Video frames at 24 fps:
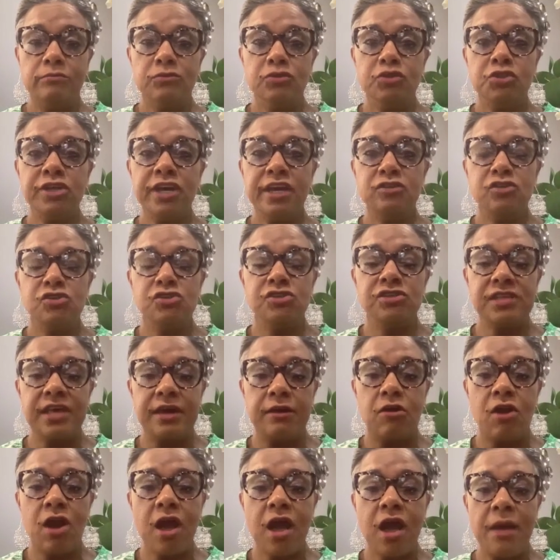changes
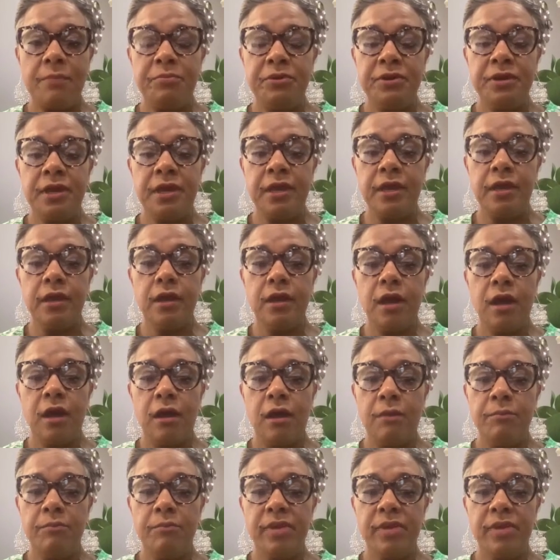that are happening
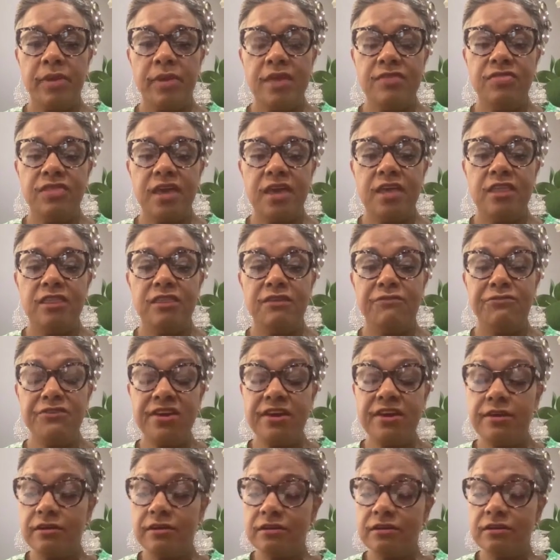in the
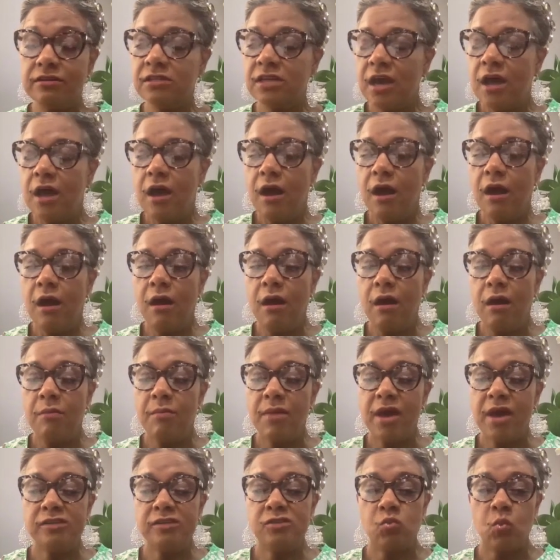field,
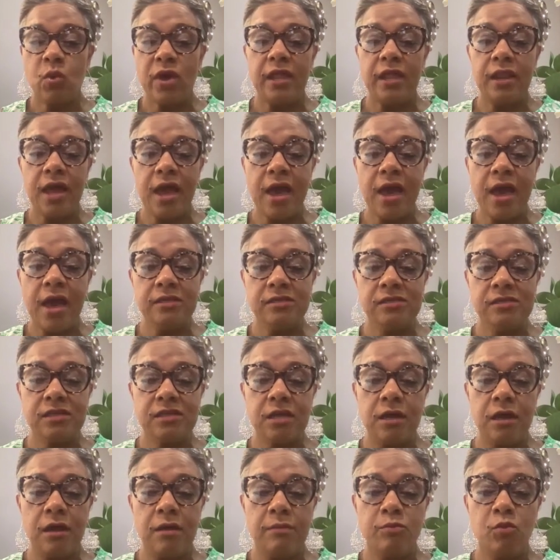as well as
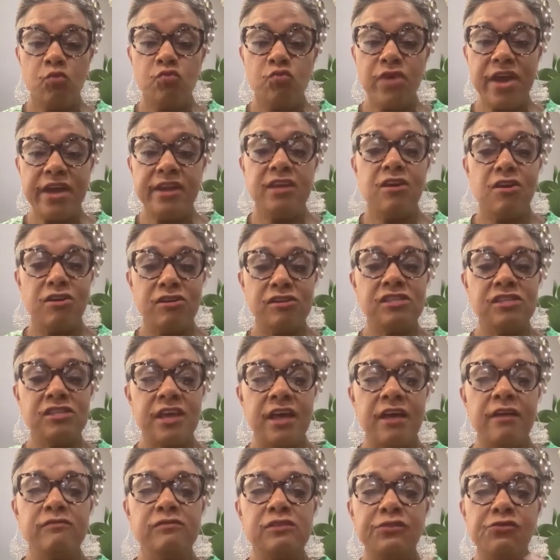ready
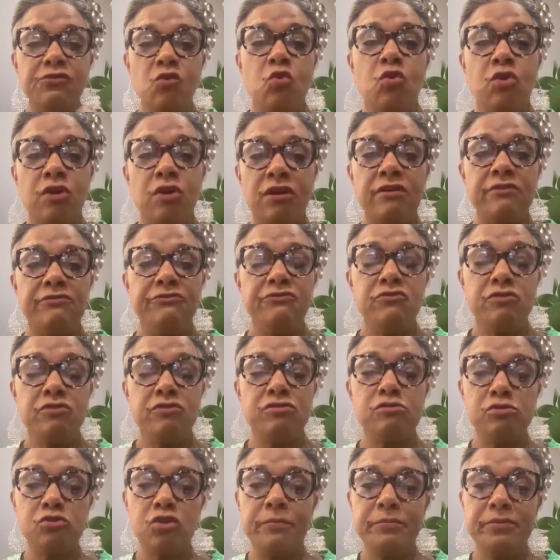ourselves for
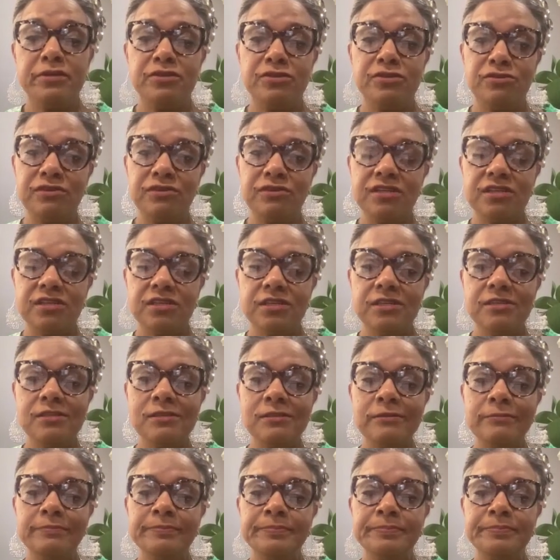those opportunities.